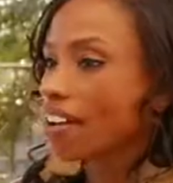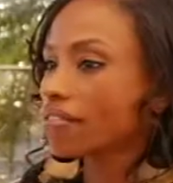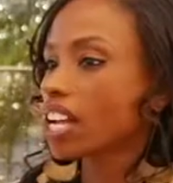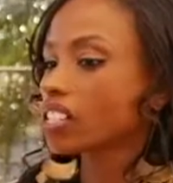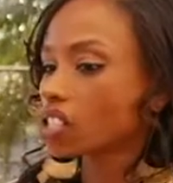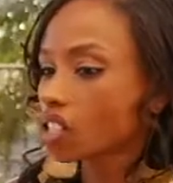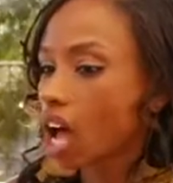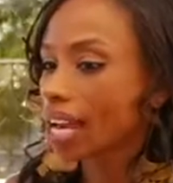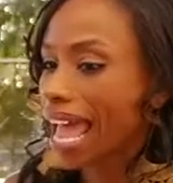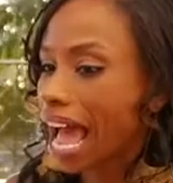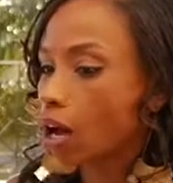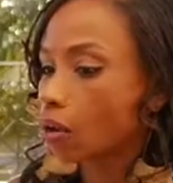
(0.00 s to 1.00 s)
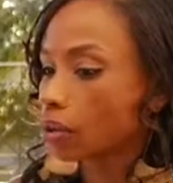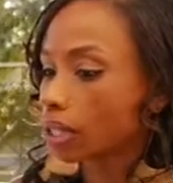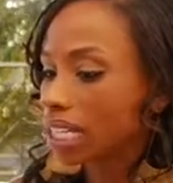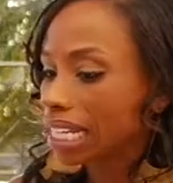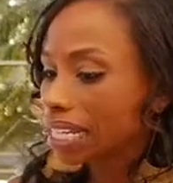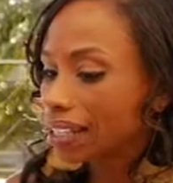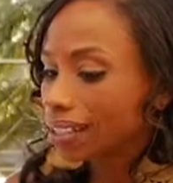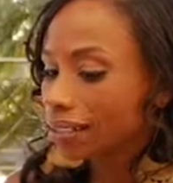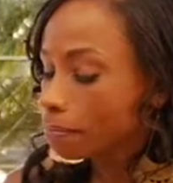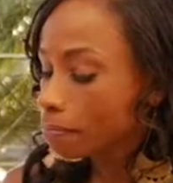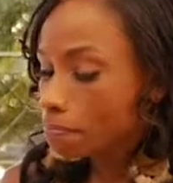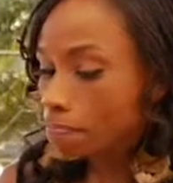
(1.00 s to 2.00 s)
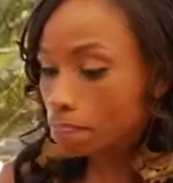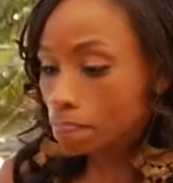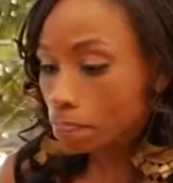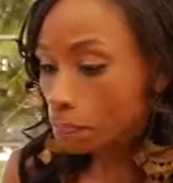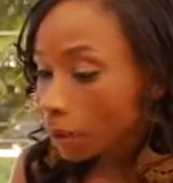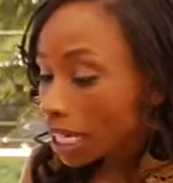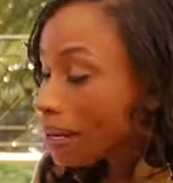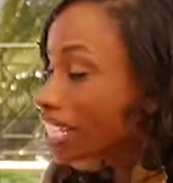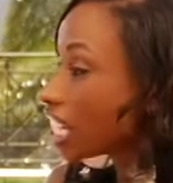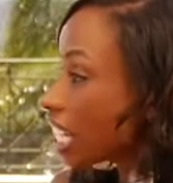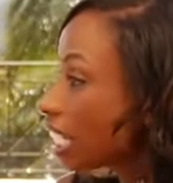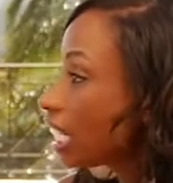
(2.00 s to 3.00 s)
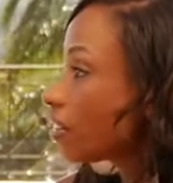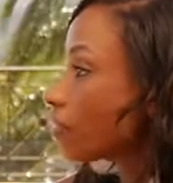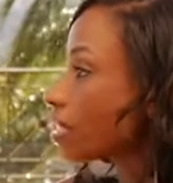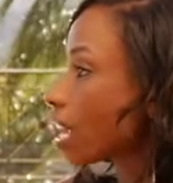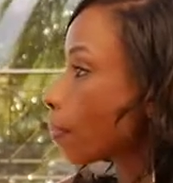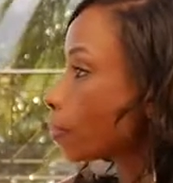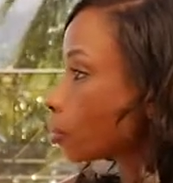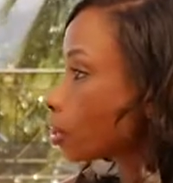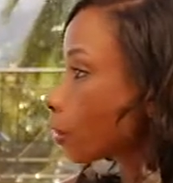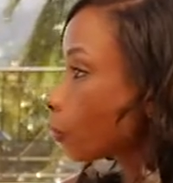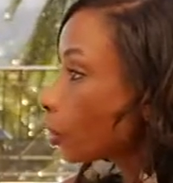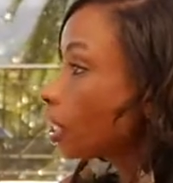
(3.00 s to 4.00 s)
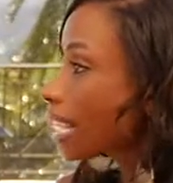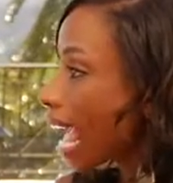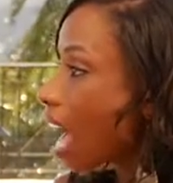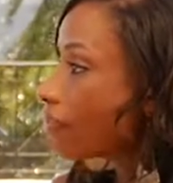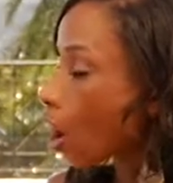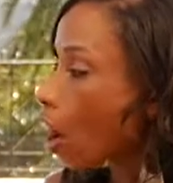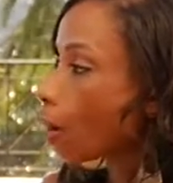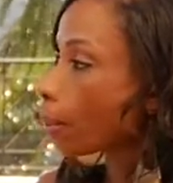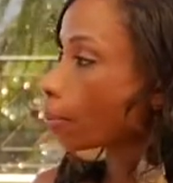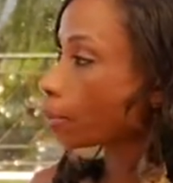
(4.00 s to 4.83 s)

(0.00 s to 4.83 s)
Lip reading: have not sought out pretty much any of these opportunities. They really have all been